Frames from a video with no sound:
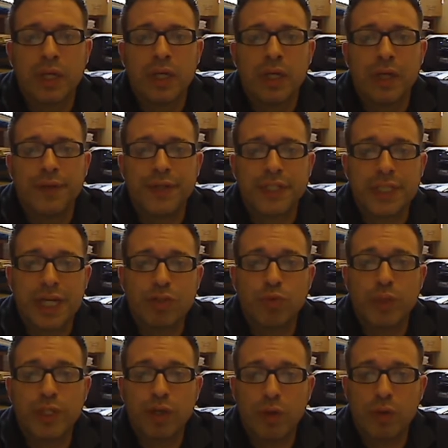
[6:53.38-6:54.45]
this case,
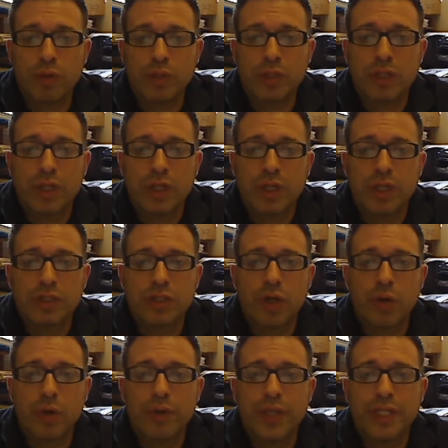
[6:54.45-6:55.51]
we don't.
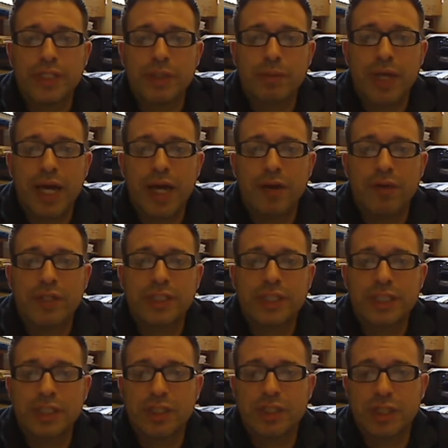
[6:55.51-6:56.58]
So they seem to have a
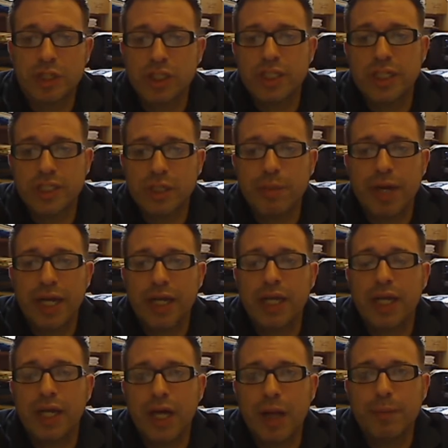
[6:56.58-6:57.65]
systematic
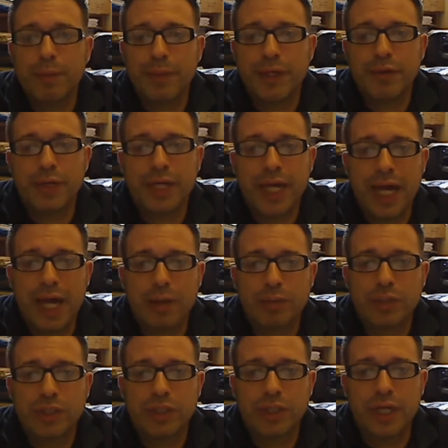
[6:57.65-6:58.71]
and complementary
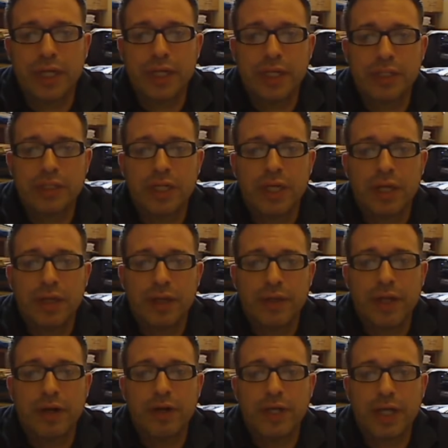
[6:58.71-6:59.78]
gaps. That is,
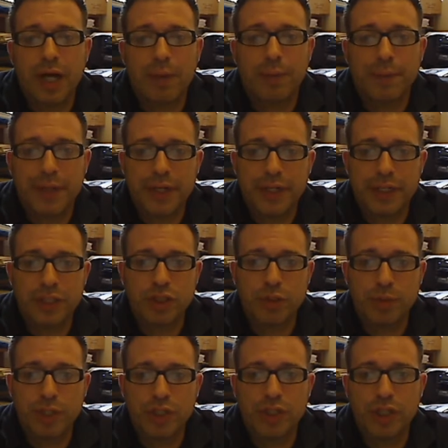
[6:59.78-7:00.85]
they're in complementary
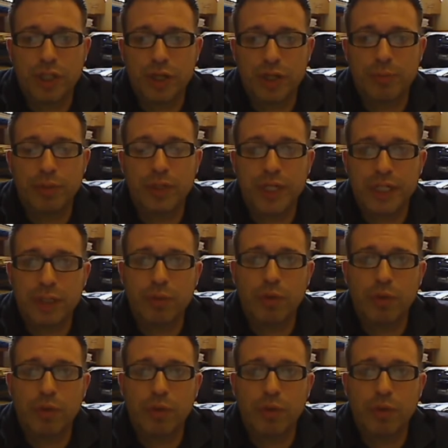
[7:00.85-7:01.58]
distribution. They're in predictable